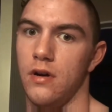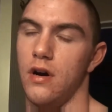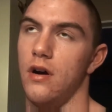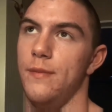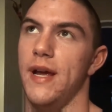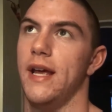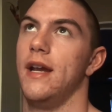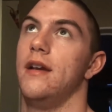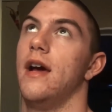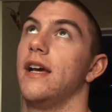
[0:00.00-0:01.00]
Oh,
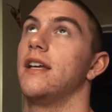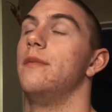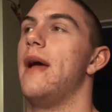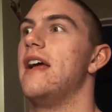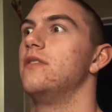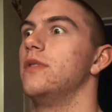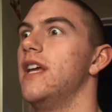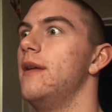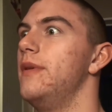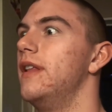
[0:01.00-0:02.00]
man, I could imagine what
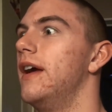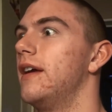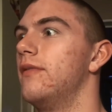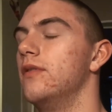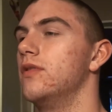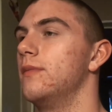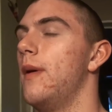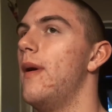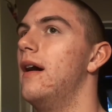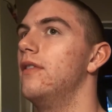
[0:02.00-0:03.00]
that'd be like if it was in
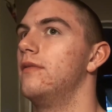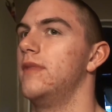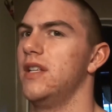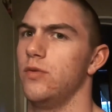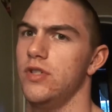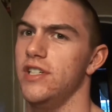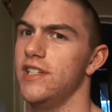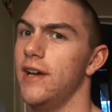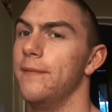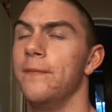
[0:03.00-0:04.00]
my mouth. That's what she
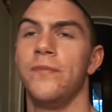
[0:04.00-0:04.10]
said.